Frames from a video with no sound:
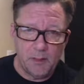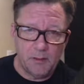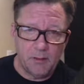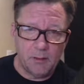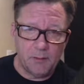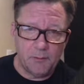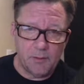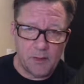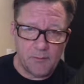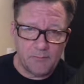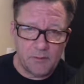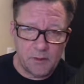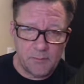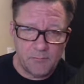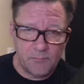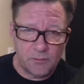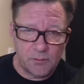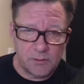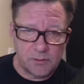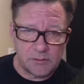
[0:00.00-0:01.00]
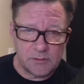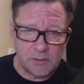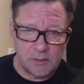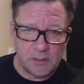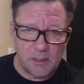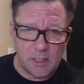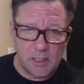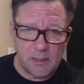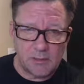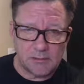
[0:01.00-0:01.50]
Now we have an invoice, and
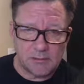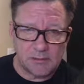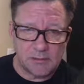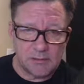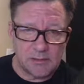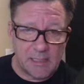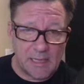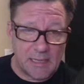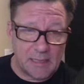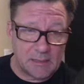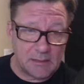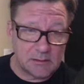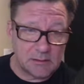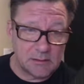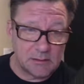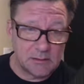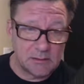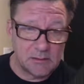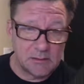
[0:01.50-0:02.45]
it has a status,